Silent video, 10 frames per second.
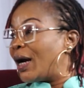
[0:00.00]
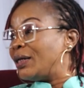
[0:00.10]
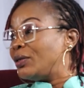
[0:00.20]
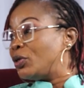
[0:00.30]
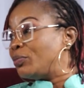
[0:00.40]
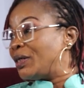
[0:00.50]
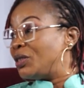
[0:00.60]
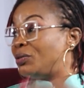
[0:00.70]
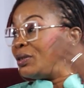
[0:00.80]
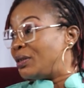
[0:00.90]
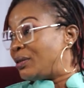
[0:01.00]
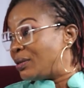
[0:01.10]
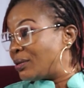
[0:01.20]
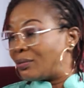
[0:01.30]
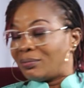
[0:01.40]
I run my
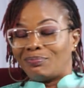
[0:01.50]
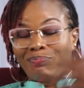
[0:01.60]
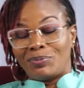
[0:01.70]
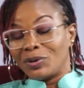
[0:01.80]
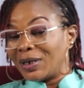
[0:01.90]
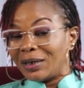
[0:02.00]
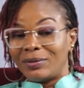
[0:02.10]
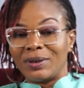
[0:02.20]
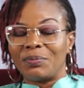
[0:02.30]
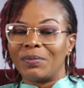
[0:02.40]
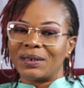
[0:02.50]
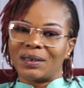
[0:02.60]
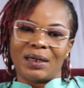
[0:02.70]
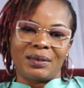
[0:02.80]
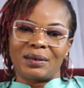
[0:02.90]
degrees, postgraduate,
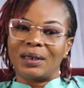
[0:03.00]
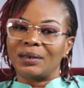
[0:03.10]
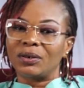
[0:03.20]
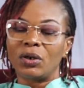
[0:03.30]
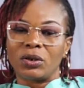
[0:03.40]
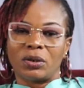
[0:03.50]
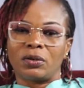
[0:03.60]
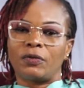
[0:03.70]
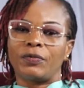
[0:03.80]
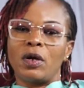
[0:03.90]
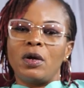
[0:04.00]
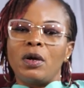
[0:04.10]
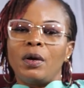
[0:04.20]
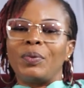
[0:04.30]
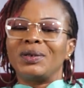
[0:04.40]
masters, and all sort of.
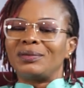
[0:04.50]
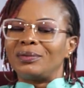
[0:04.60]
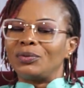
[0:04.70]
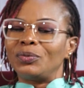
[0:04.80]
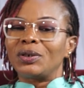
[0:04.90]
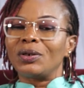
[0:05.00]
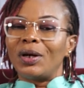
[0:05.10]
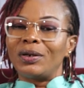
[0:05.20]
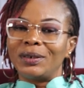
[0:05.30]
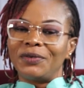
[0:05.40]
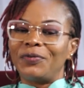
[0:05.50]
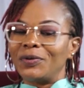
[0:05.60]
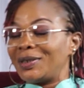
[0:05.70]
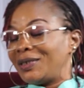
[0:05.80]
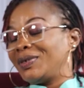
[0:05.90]
But with all the few
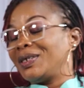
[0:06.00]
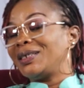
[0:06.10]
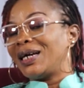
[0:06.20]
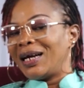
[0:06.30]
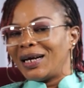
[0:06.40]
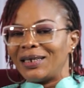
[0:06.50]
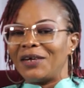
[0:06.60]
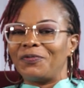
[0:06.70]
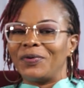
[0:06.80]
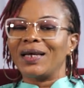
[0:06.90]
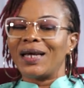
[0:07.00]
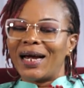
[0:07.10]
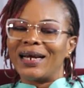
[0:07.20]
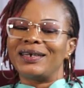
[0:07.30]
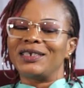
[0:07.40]
certificates I had, I think
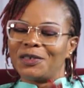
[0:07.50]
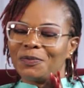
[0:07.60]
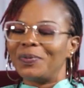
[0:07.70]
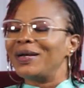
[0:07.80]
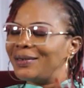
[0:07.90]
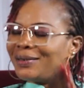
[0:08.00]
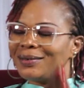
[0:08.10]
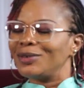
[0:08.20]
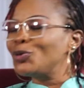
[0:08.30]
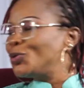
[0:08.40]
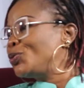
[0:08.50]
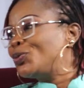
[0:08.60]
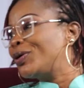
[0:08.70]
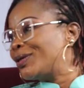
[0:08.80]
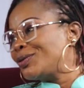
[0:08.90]
I respect social
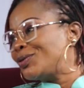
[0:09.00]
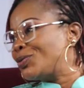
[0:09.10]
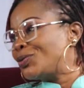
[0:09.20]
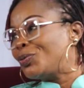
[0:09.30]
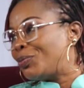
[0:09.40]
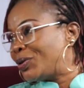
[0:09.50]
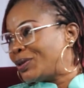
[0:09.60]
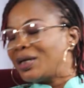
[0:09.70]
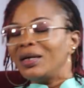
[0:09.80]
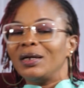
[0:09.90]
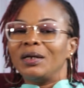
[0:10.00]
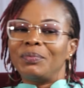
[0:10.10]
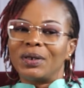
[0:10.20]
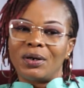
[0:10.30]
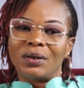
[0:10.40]
work so much
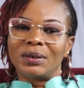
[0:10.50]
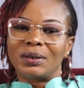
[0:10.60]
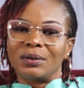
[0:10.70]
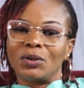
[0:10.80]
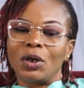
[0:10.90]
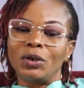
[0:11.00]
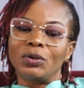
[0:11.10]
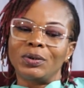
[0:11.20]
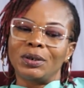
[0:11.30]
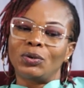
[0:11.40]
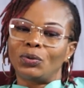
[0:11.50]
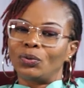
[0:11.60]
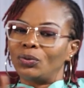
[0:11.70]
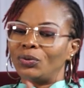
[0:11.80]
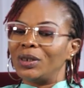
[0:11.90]
because God used it to
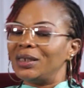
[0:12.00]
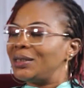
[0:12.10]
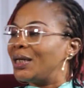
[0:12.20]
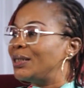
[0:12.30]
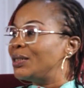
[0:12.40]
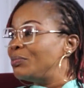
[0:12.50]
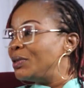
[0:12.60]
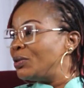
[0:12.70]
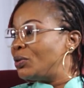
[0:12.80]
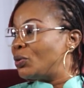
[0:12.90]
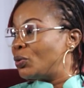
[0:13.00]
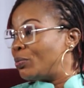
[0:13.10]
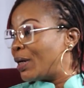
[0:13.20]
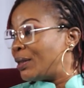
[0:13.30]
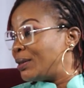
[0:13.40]
really channel me to
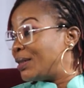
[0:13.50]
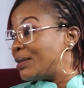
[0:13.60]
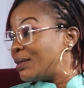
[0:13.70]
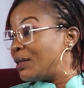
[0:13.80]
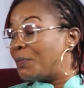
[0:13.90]
my destiny